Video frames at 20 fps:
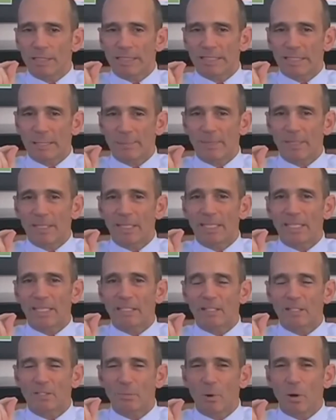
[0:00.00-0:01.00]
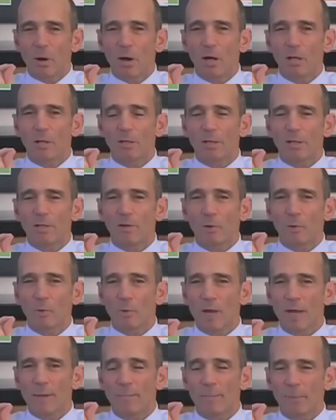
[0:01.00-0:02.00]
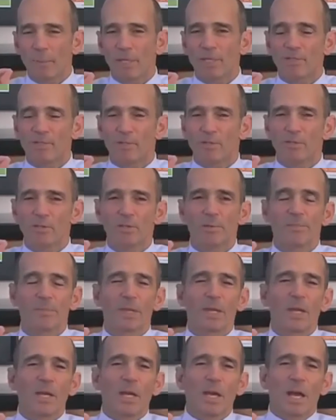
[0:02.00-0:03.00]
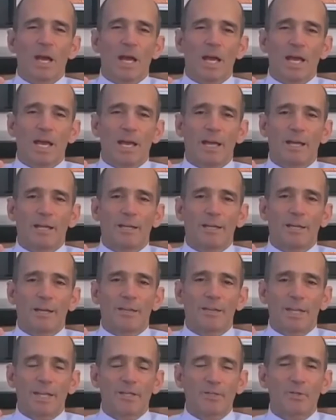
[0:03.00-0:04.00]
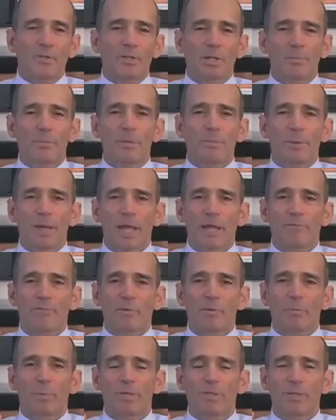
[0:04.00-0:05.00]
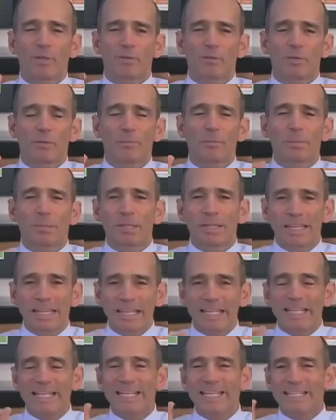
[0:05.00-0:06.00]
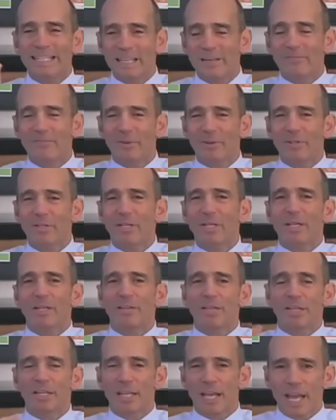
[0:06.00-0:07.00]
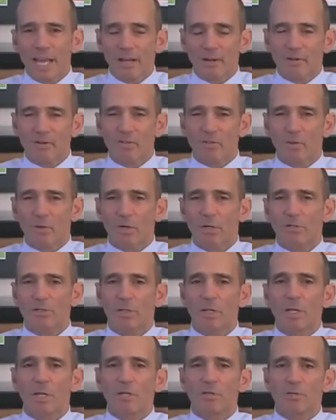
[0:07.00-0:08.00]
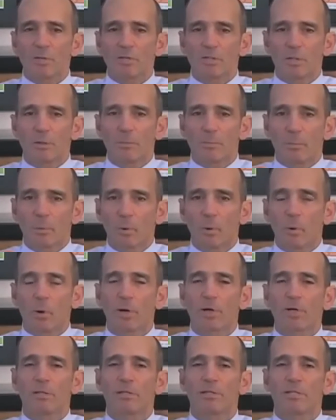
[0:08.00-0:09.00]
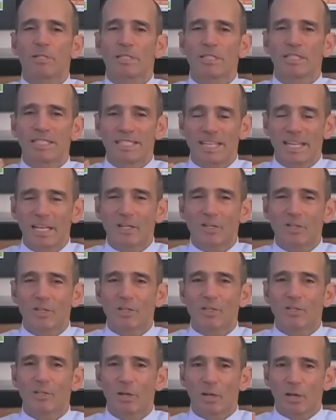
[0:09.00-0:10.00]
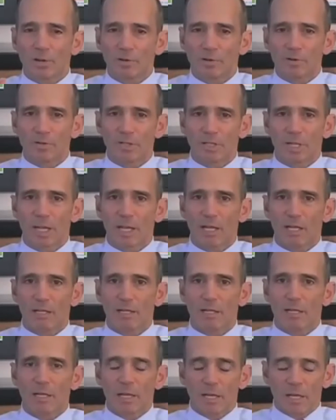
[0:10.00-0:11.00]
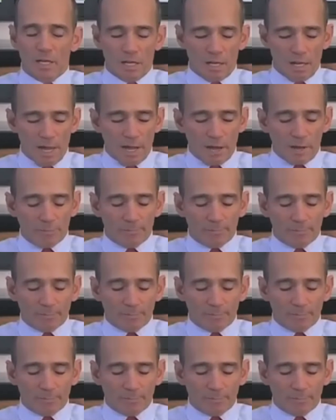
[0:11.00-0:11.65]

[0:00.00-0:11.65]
typically small little red blisters. And they too can be painful, but they're completely different than canker sores. So it's an important distinction to understand. Now,